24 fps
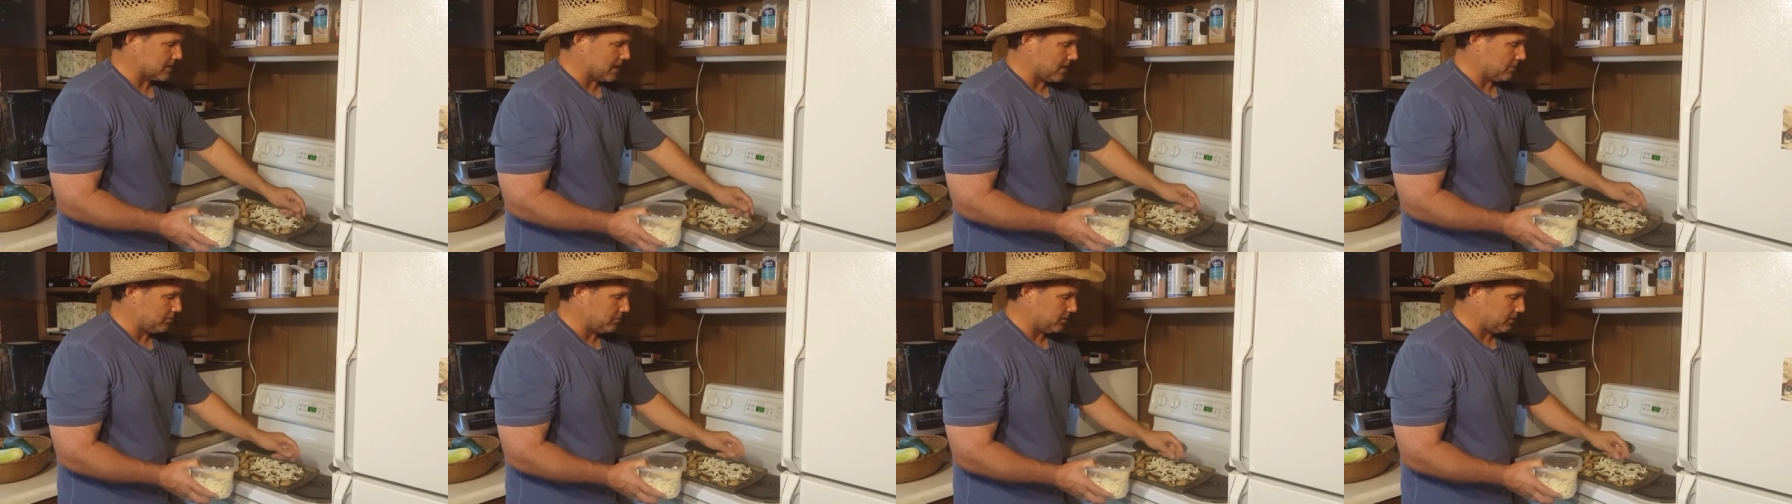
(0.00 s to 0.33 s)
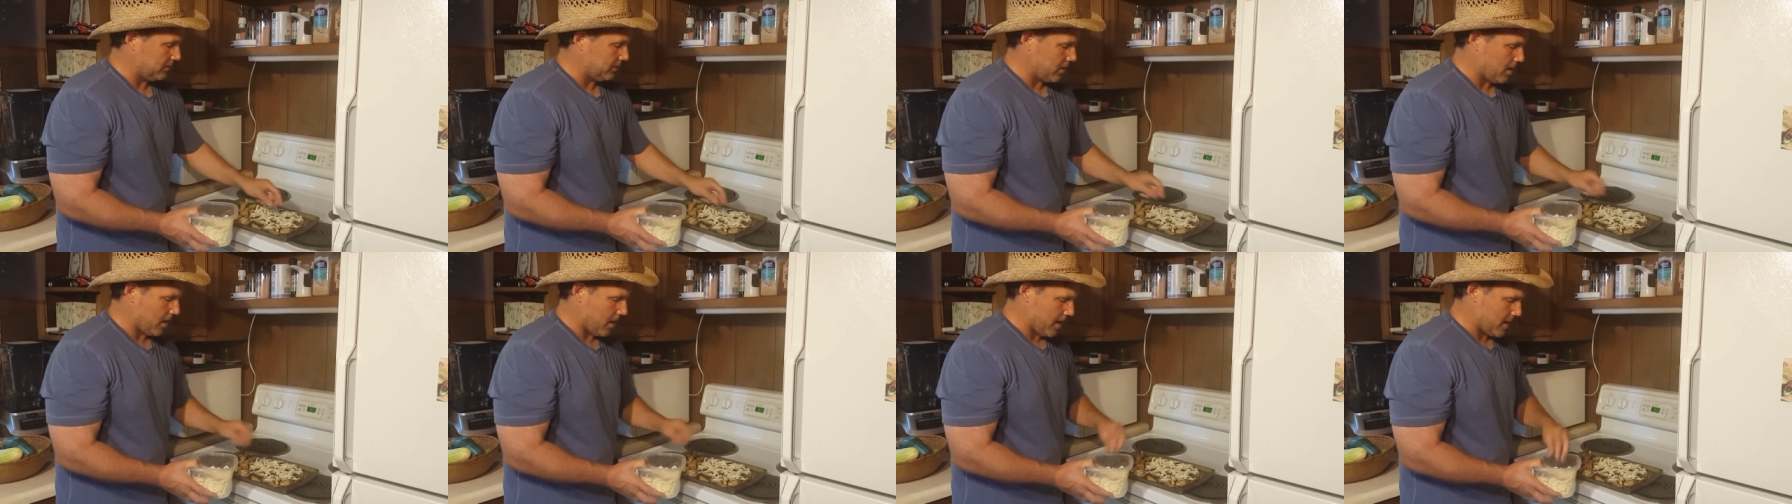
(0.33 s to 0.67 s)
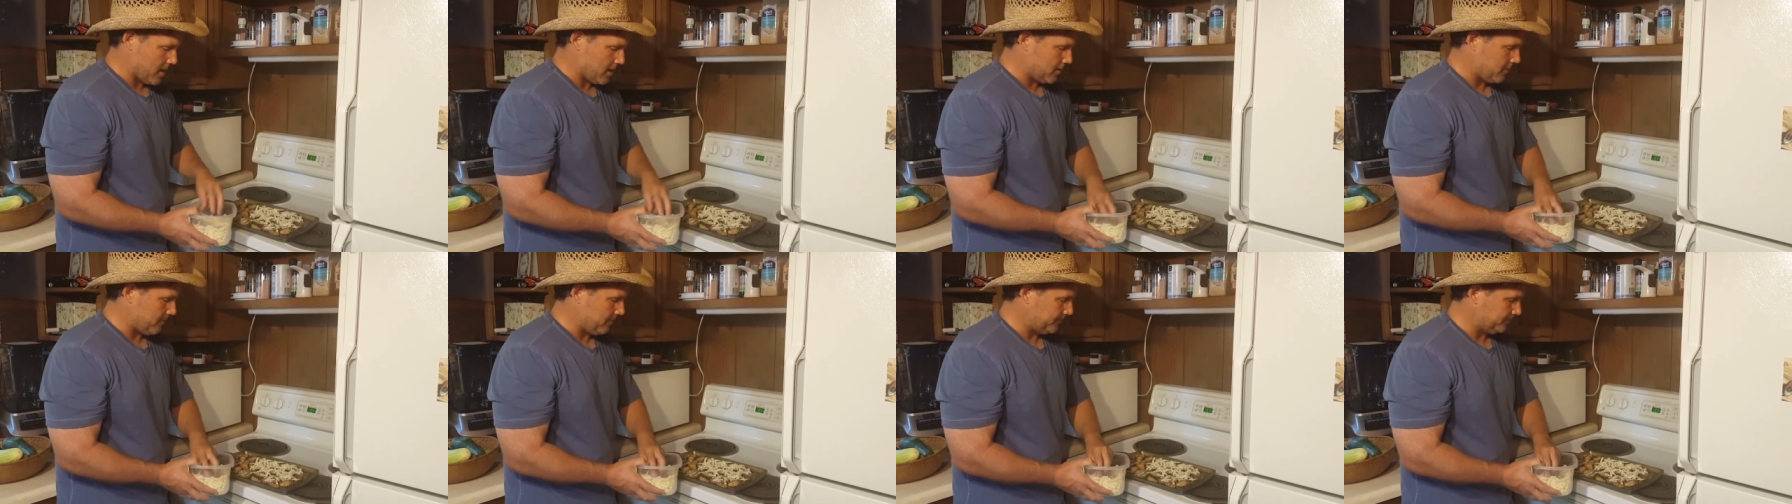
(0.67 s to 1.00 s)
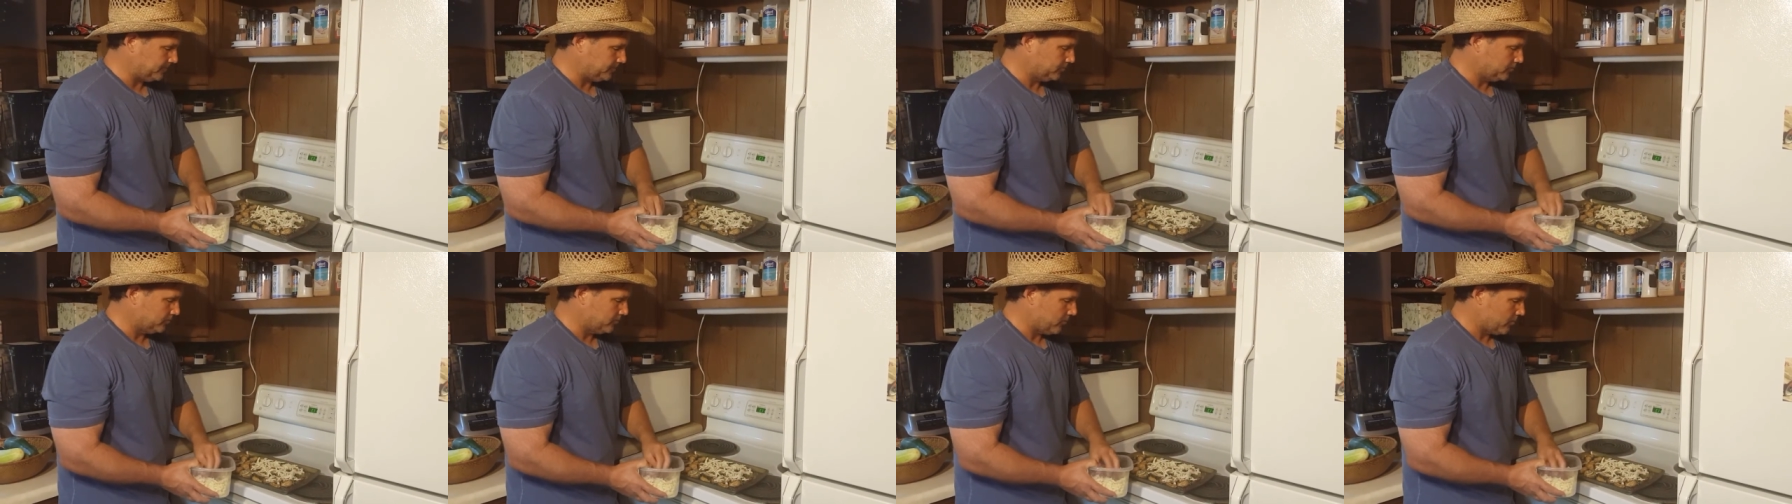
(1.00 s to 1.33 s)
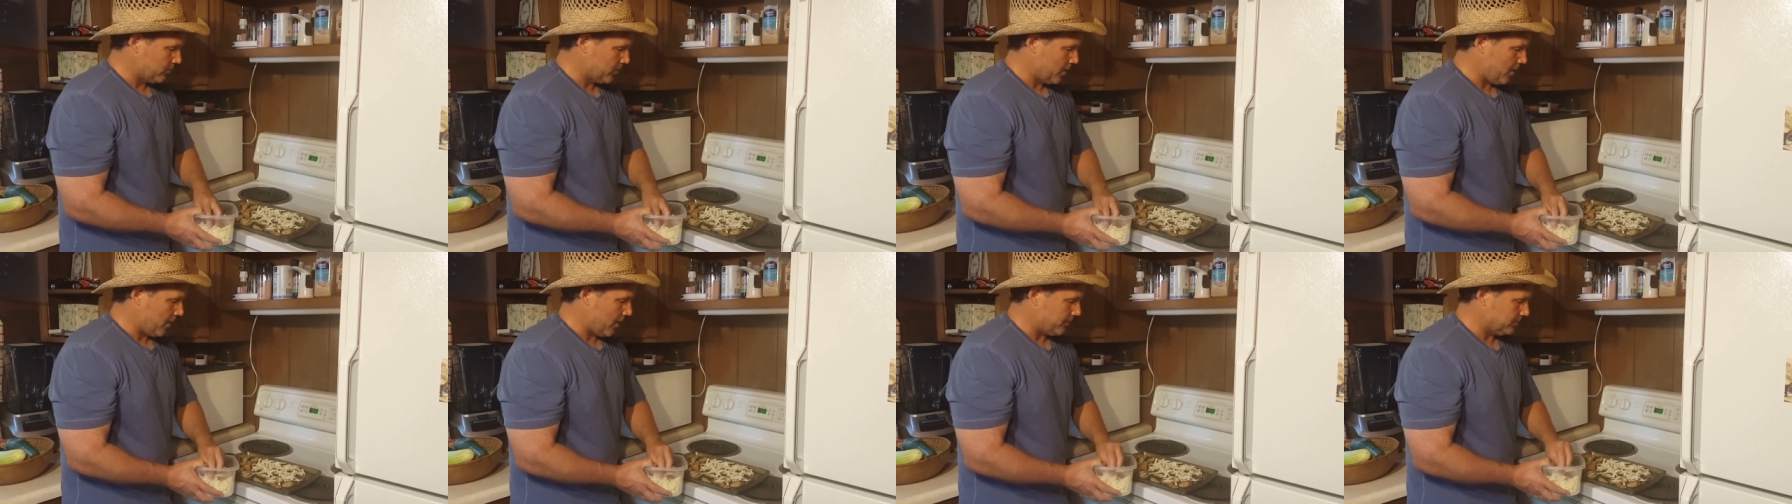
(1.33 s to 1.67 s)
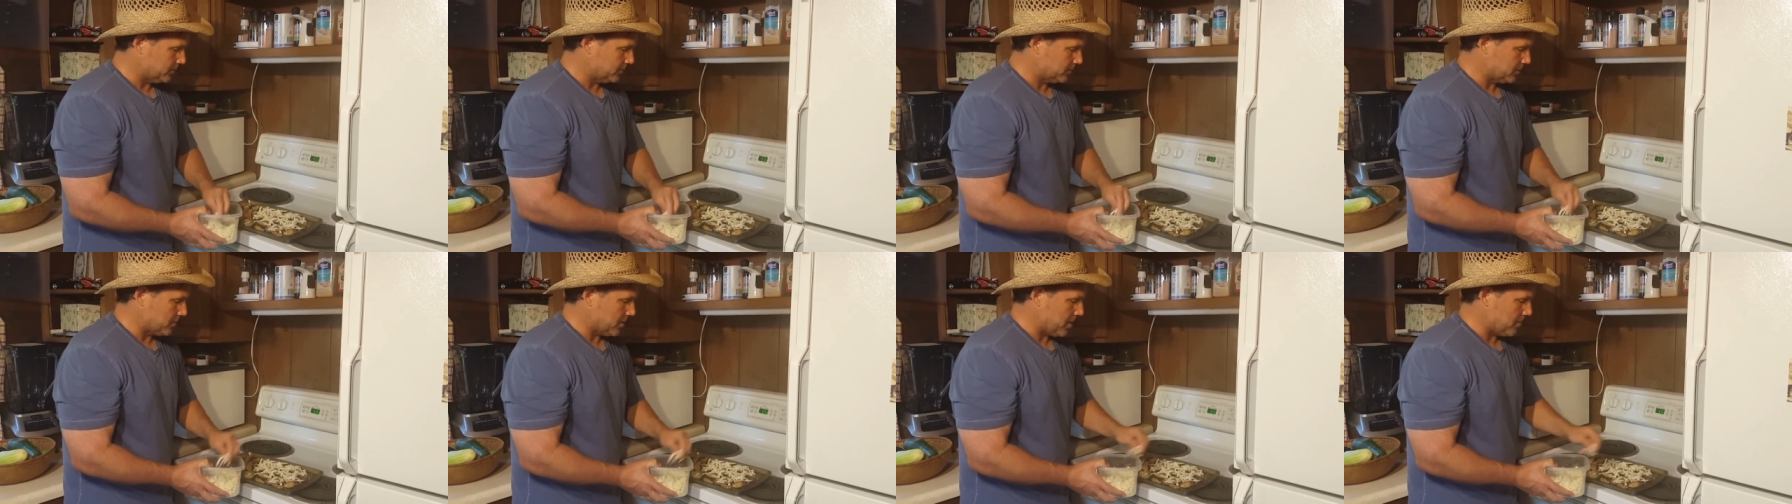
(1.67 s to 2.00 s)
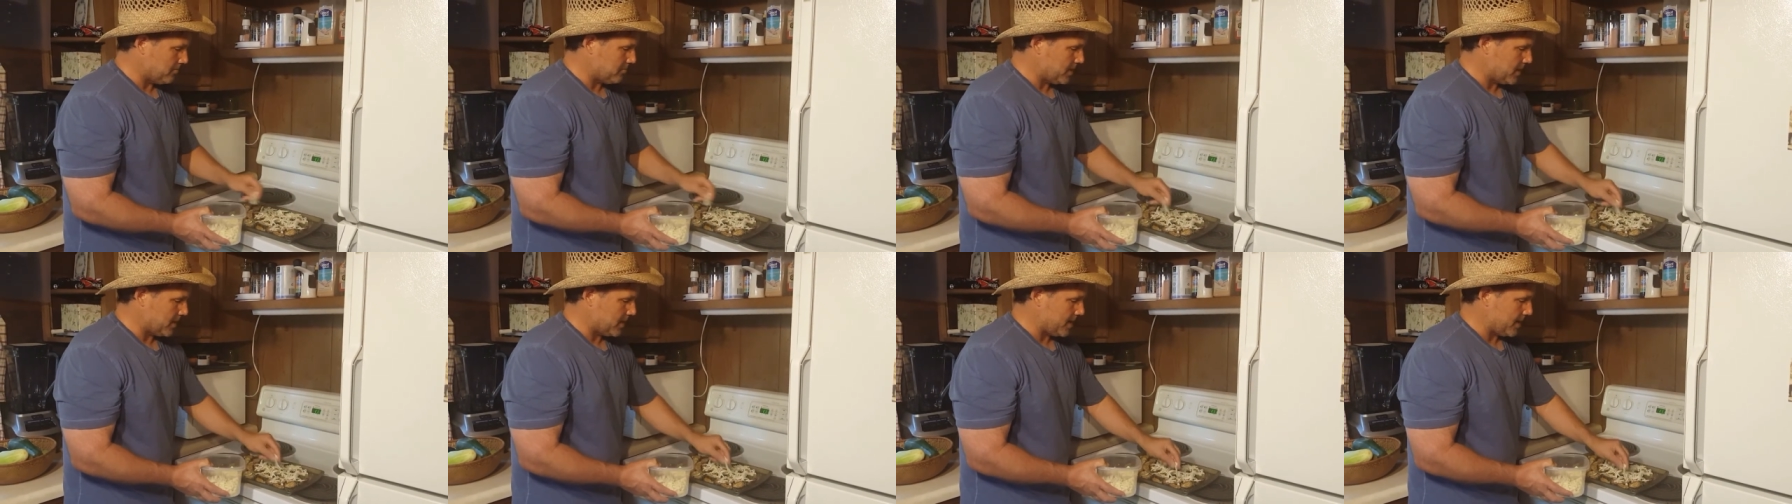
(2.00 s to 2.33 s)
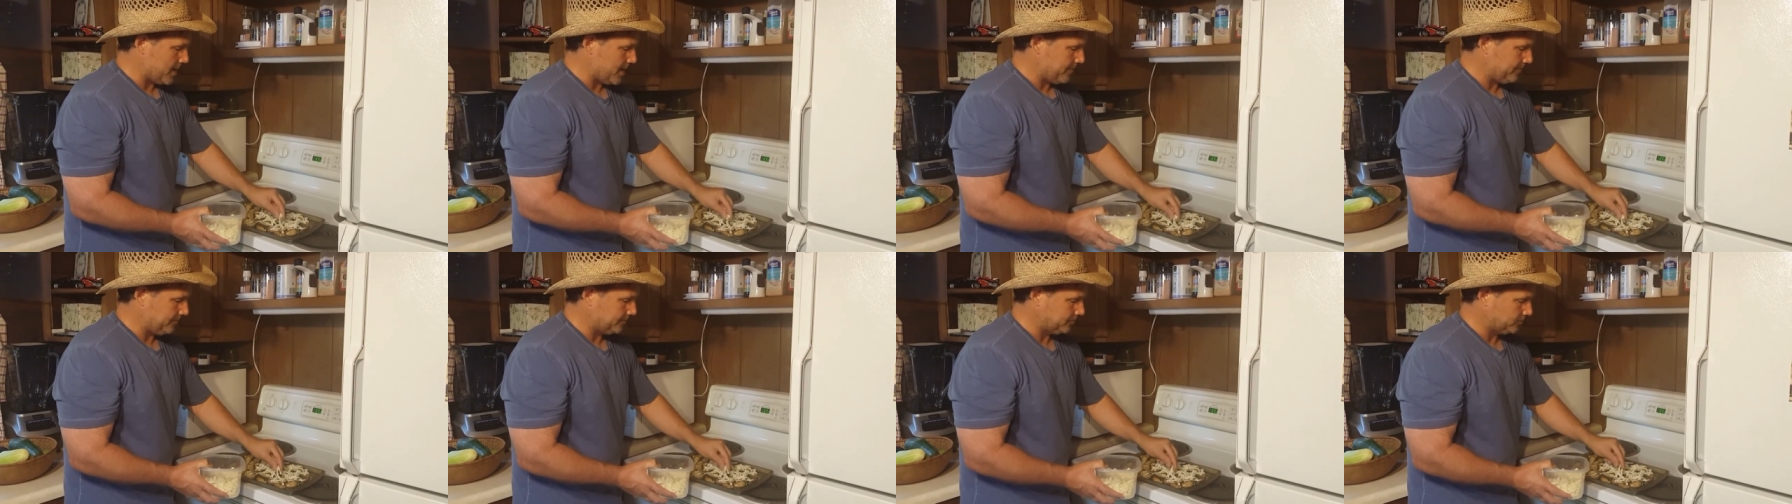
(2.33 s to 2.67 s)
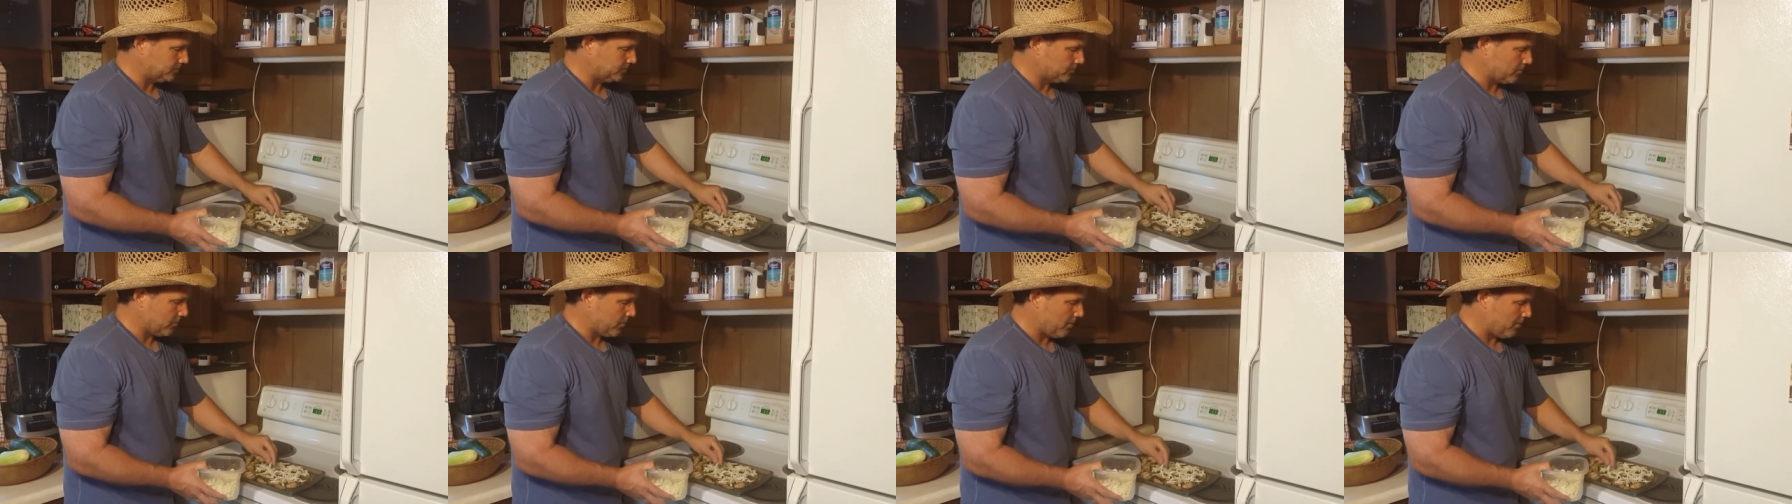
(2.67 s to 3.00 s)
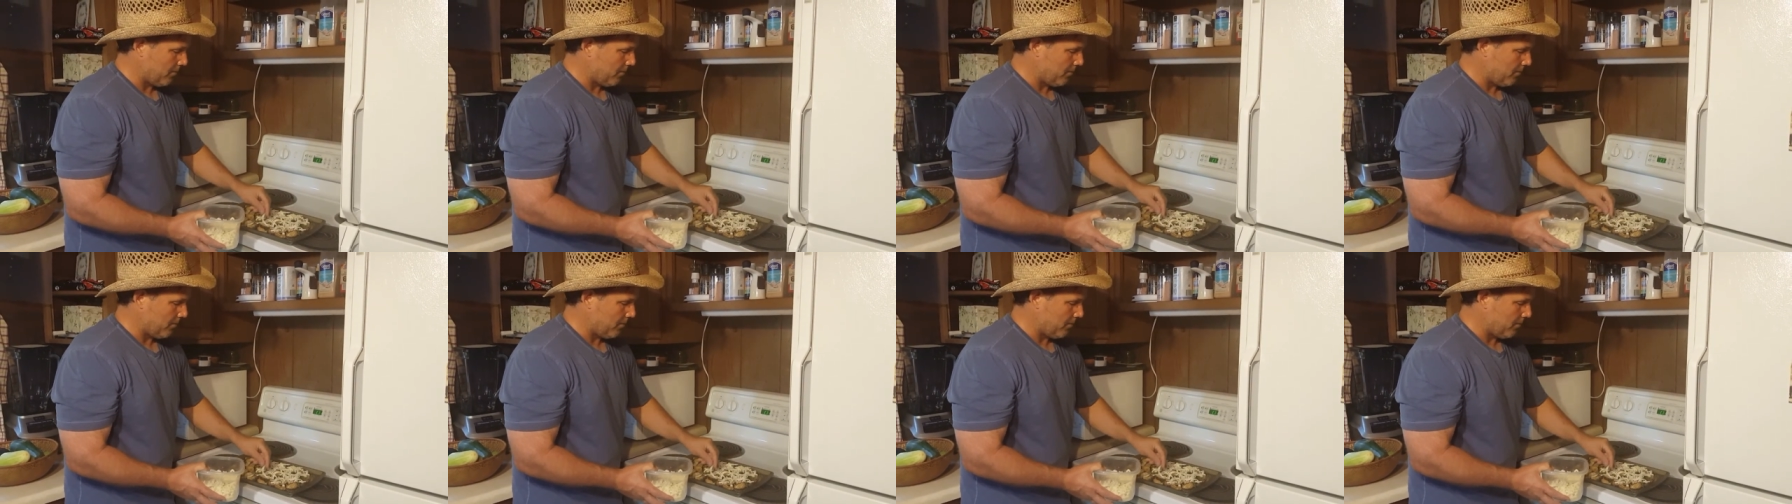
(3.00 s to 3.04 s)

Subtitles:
as I would like, so I may.